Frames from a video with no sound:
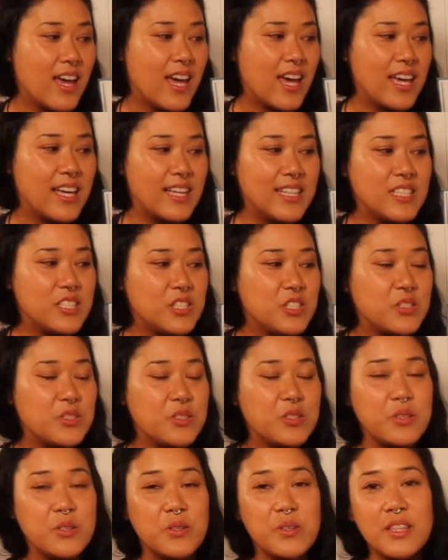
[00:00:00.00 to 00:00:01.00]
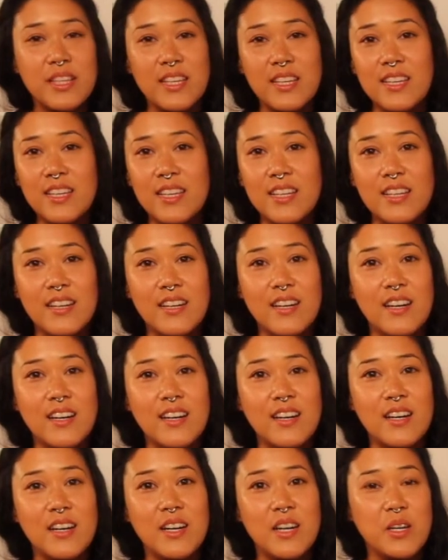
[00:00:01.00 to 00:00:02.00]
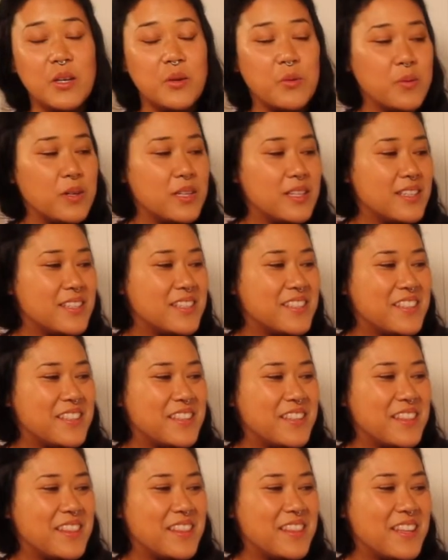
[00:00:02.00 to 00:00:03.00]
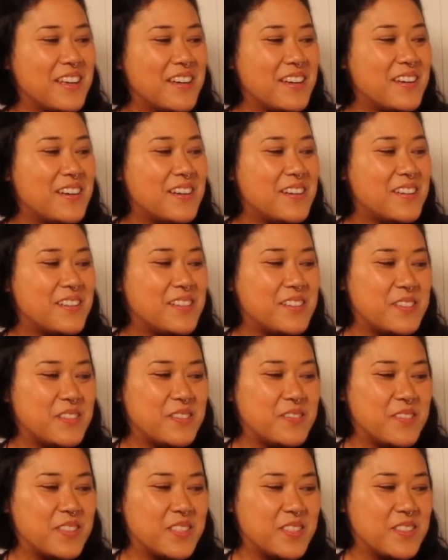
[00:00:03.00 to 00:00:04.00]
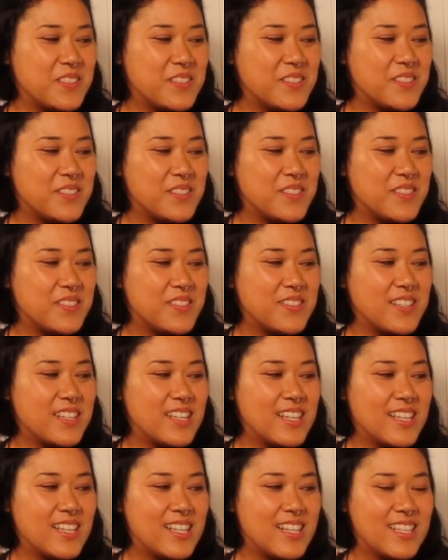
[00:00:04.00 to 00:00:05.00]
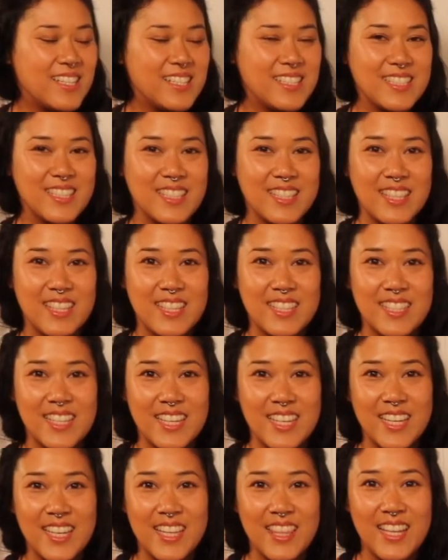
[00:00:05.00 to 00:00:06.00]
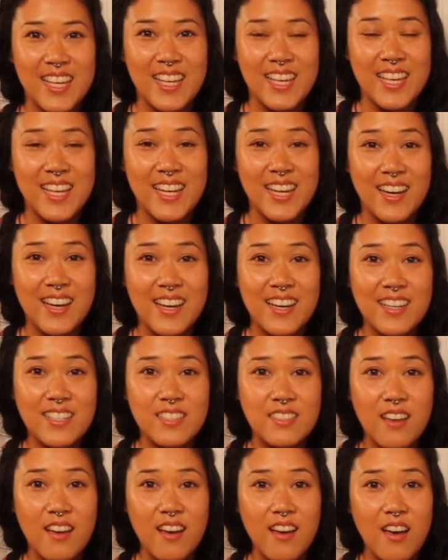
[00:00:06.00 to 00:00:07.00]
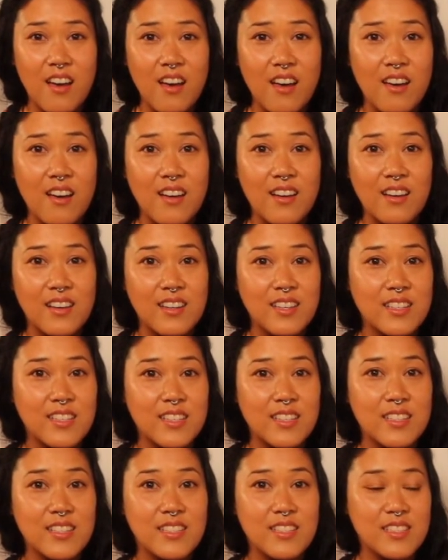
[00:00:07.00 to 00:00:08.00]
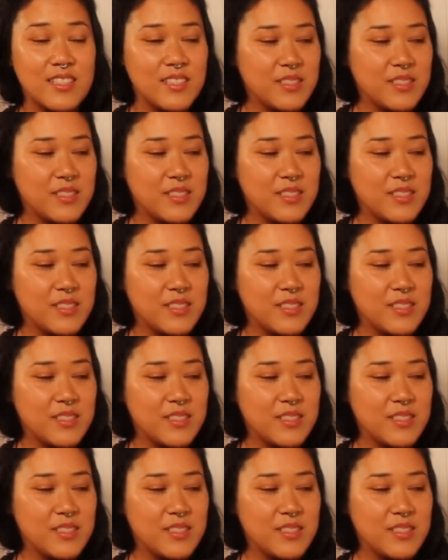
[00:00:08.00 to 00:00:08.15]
And you know that I will love you till the day that I die.